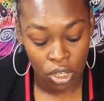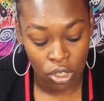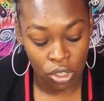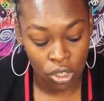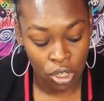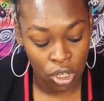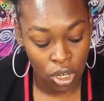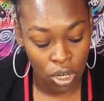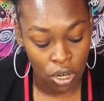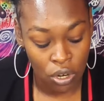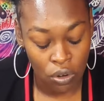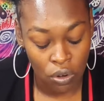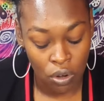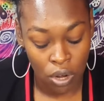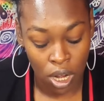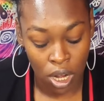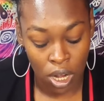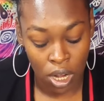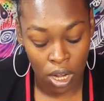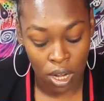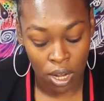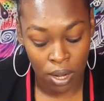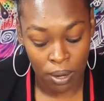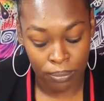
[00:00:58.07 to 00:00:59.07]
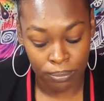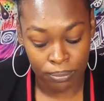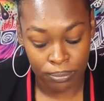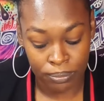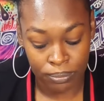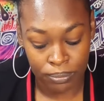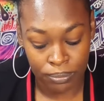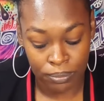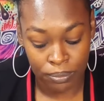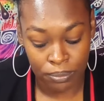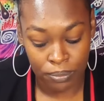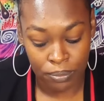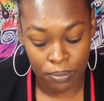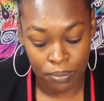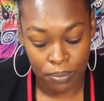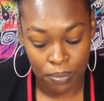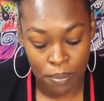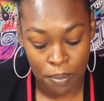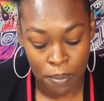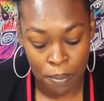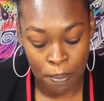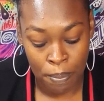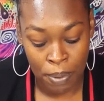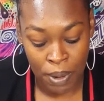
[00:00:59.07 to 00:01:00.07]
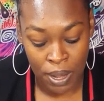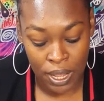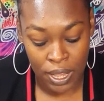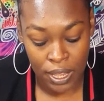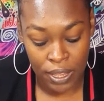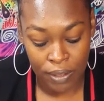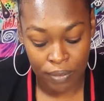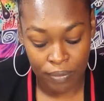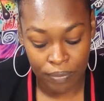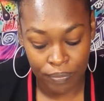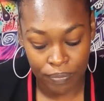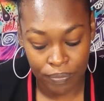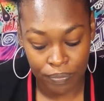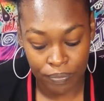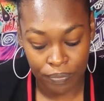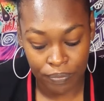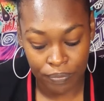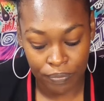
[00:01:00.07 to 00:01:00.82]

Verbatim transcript: you know, um, but